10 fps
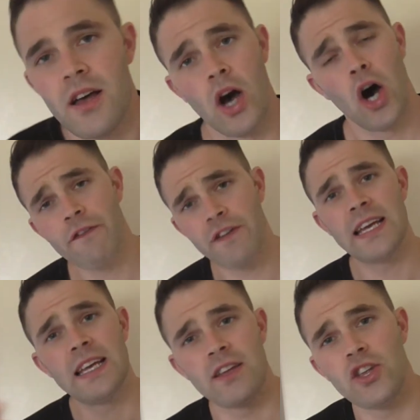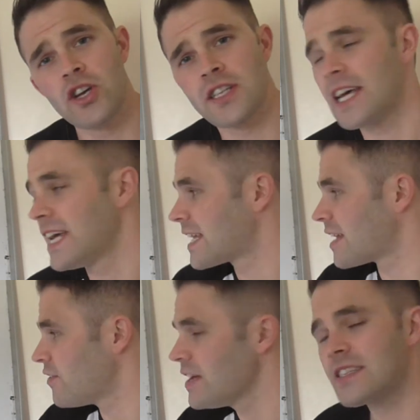Hopefully you can take
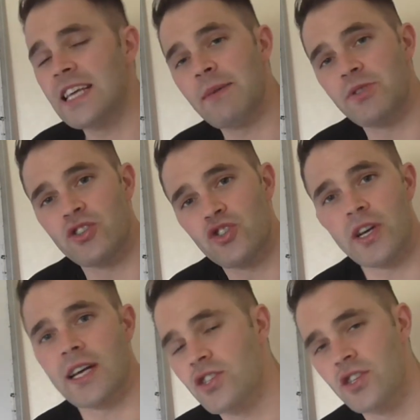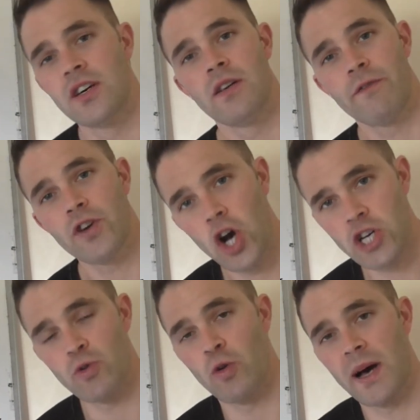these tips and tricks for your
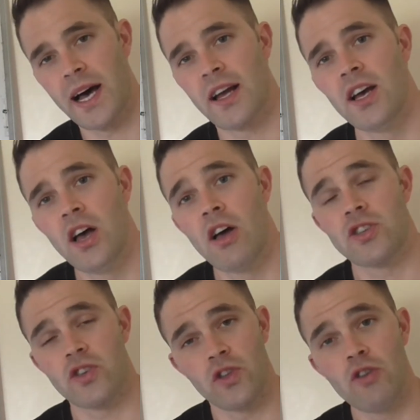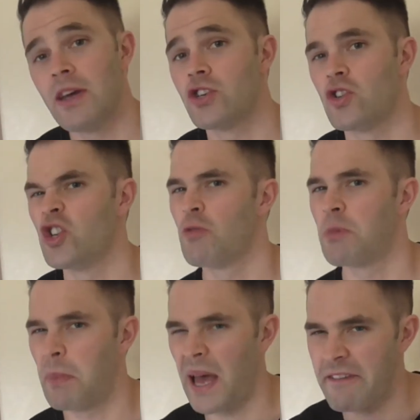hospital bag so that you make sure you're
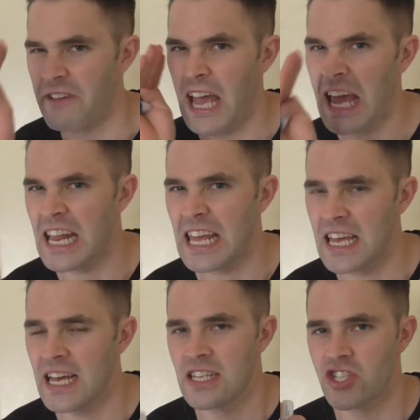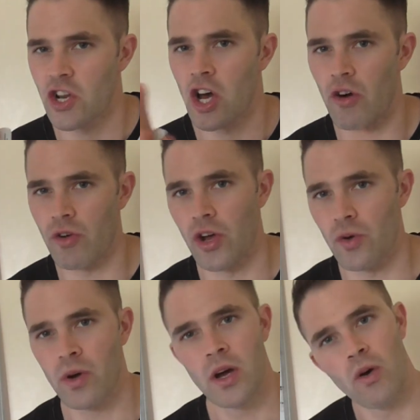prepared for any
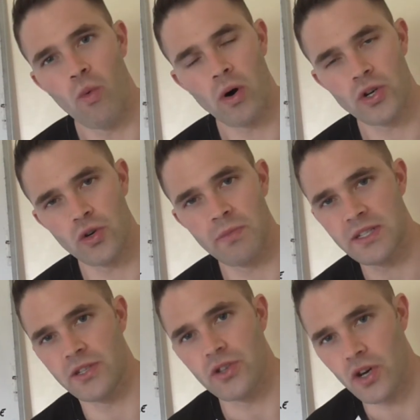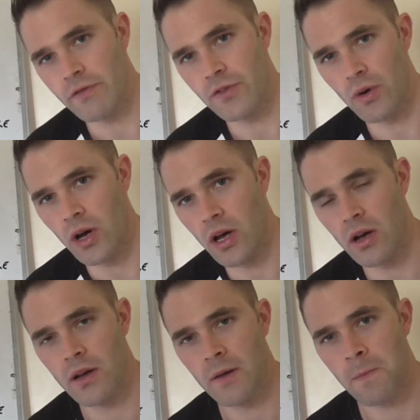scenario whilst your missus is going through her
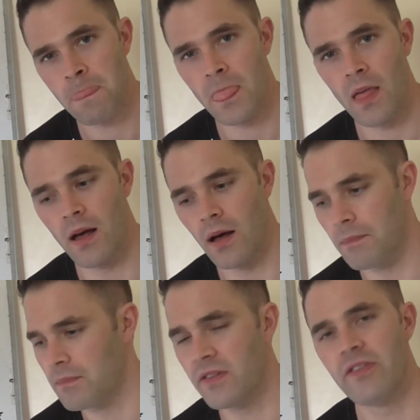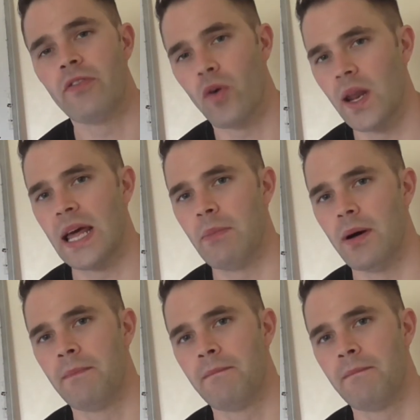labour.